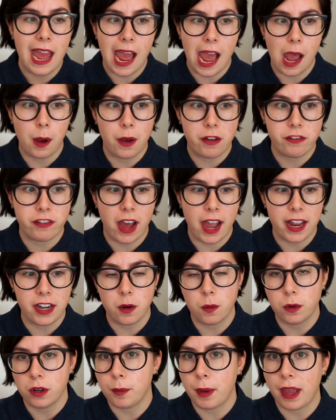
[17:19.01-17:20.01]
However, I
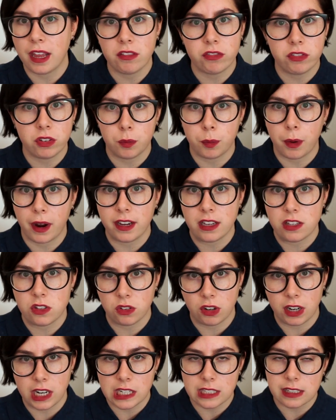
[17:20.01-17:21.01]
don't want to pay full price for it.